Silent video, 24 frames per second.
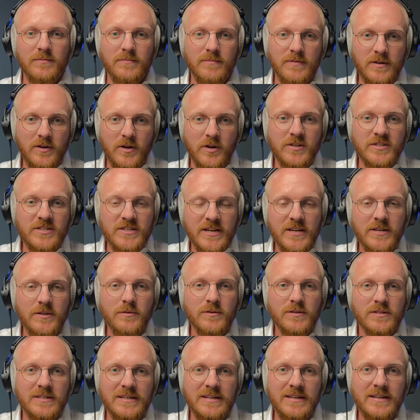
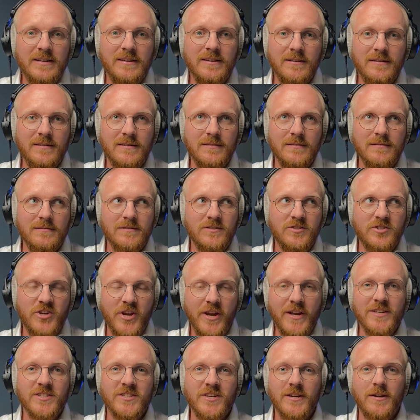continuously
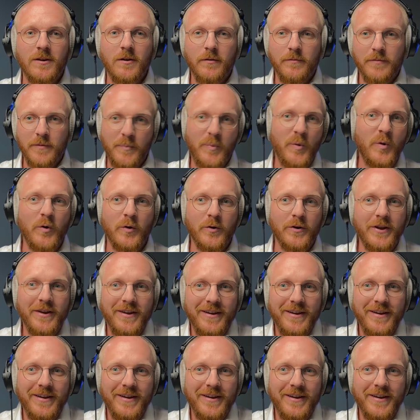changing of the bird,